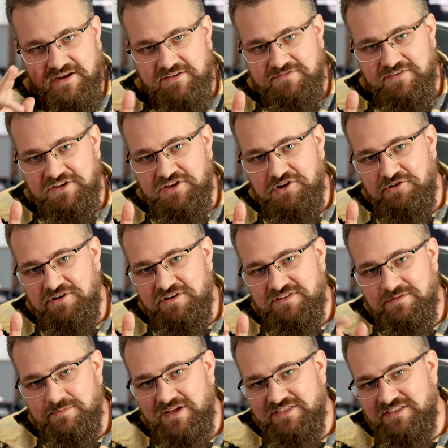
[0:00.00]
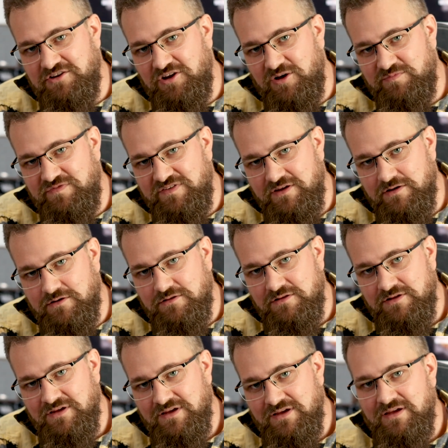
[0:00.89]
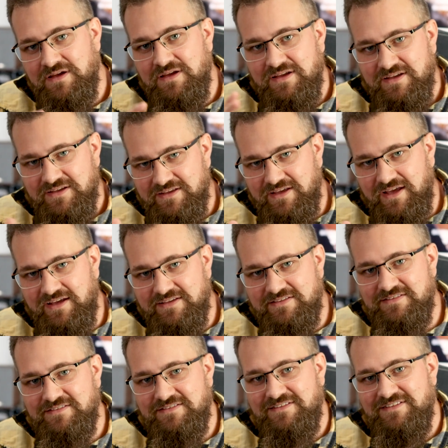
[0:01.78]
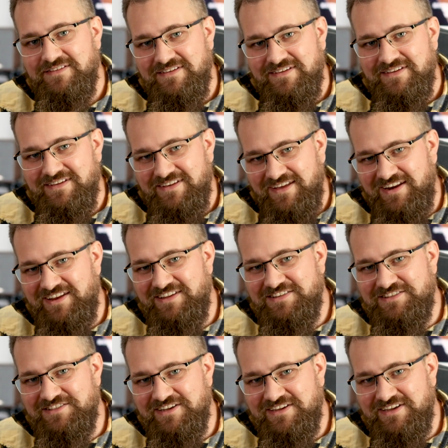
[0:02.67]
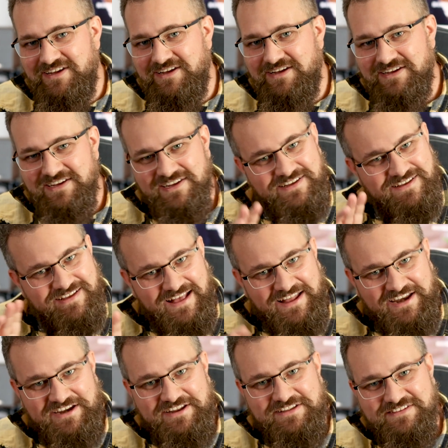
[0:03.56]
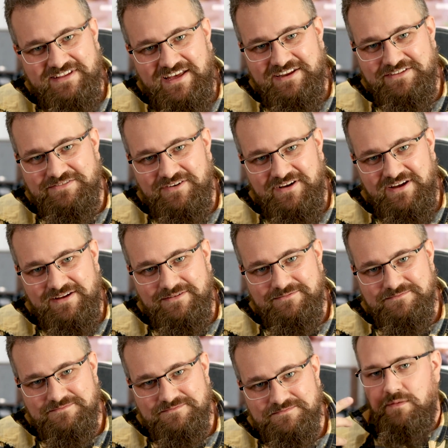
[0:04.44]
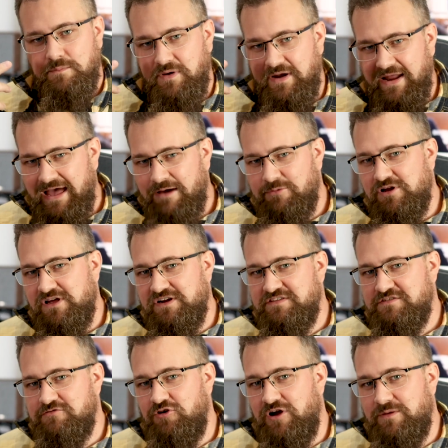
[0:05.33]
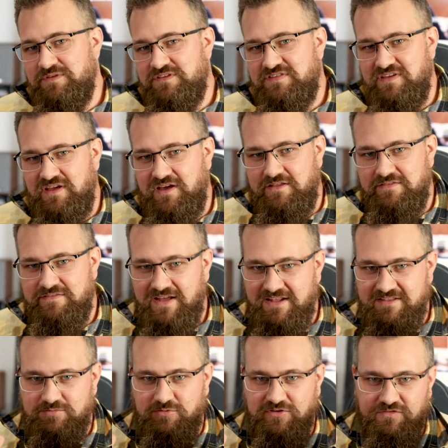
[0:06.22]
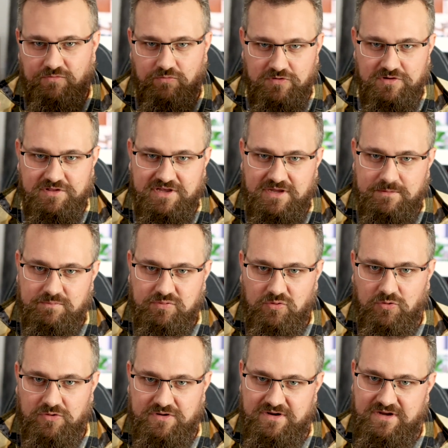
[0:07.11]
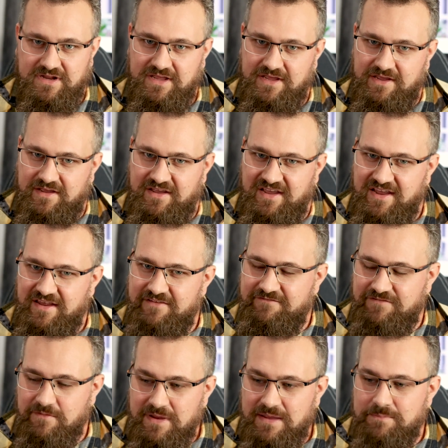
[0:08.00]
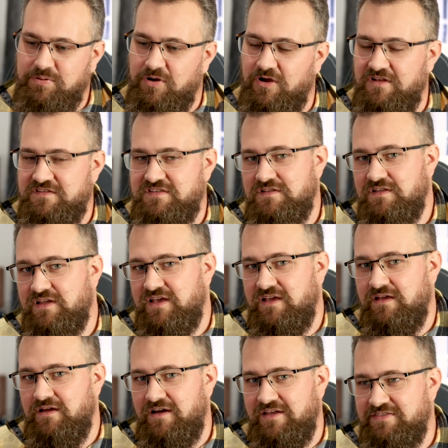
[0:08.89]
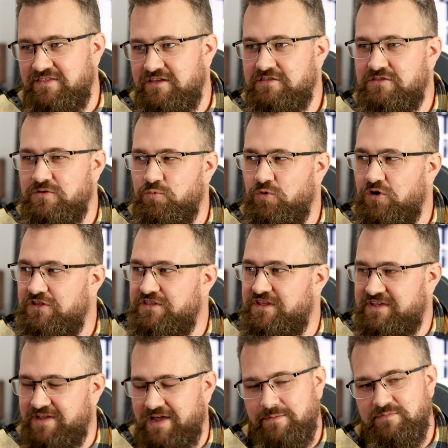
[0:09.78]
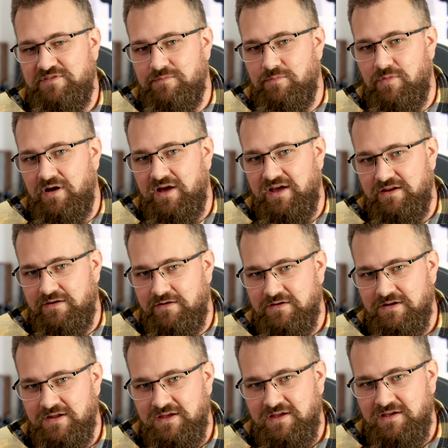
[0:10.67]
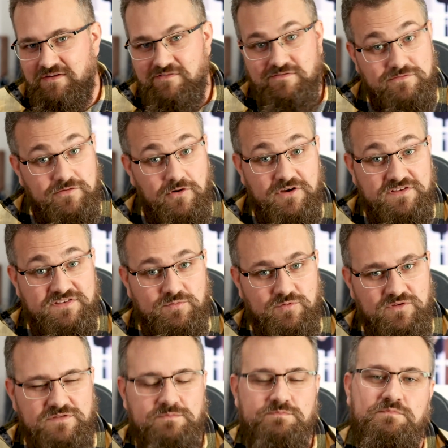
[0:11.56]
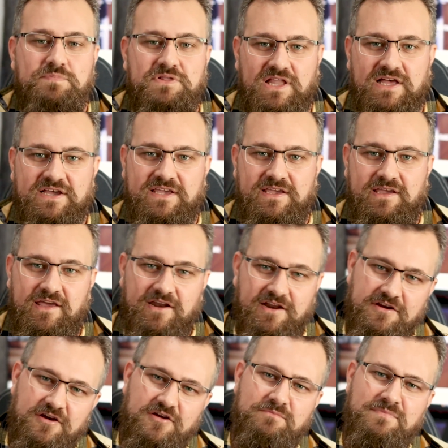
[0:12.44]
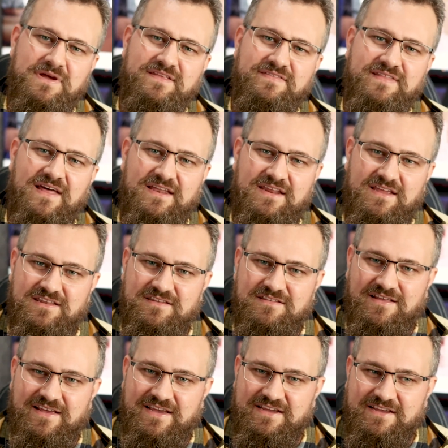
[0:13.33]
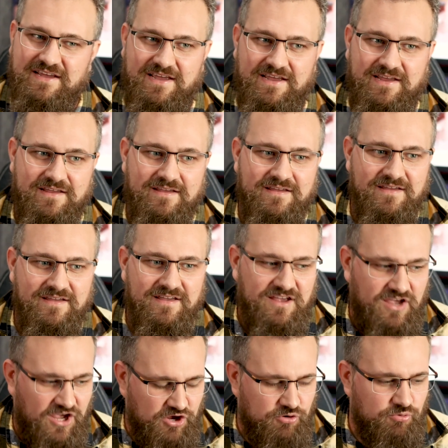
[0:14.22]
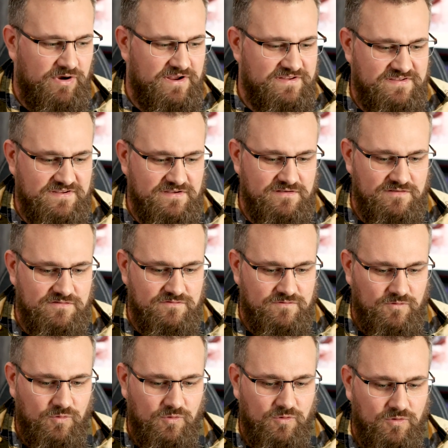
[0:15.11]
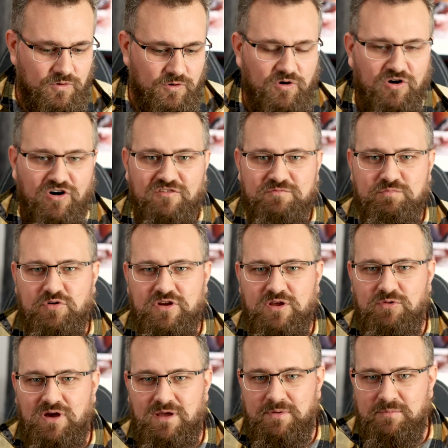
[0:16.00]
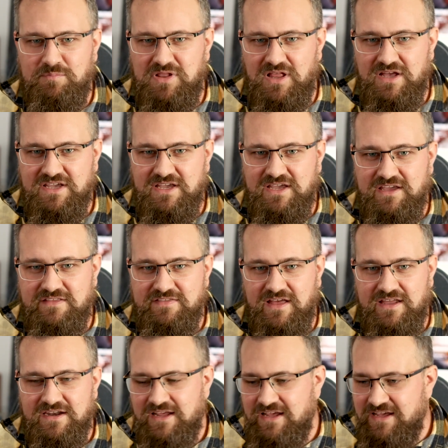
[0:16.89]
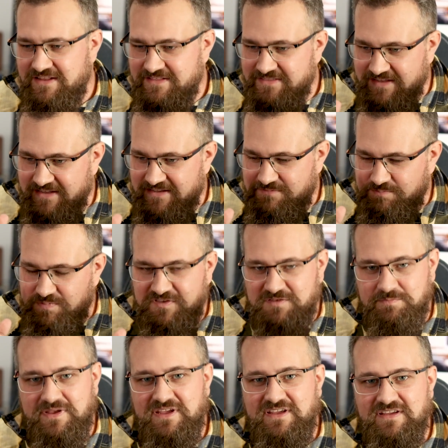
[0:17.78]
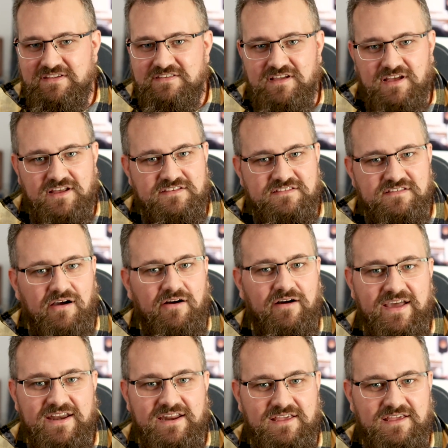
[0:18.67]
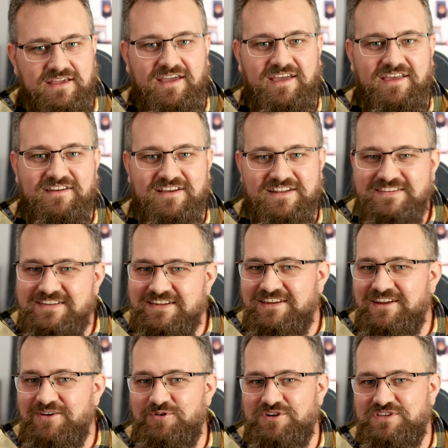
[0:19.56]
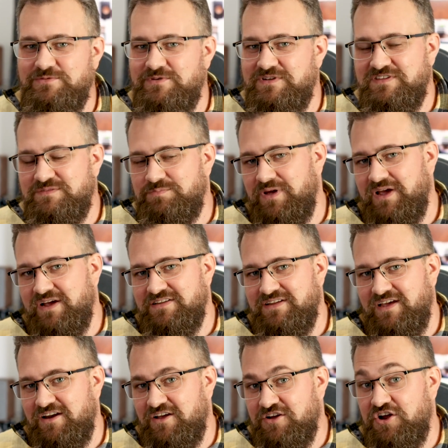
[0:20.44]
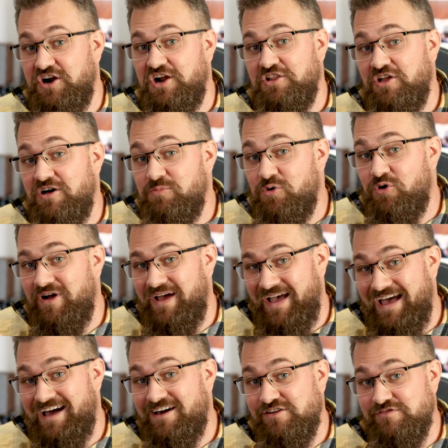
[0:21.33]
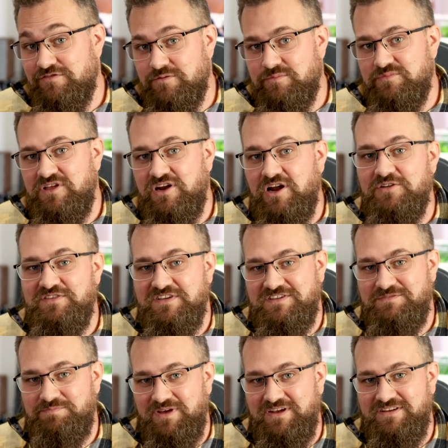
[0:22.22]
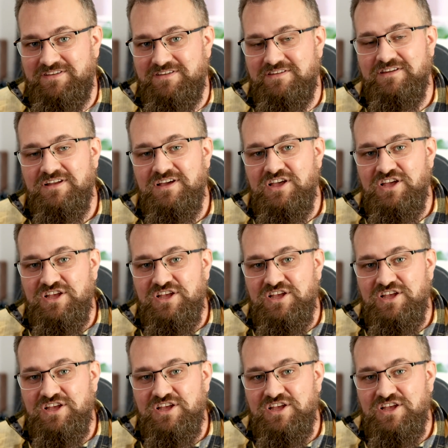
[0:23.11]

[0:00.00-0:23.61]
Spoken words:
And if you're curious about the knob feel, yes, it is clicky and it is satisfying. But how would I describe the sound? That's what's really important here. And for me personally, I think the word that came to mind first was plucky. And I don't mean that in like a aggressive or off-putting way, but plucky in that these speakers are tiny and I didn't know what to expect, and I got a lot more out of them than I was expected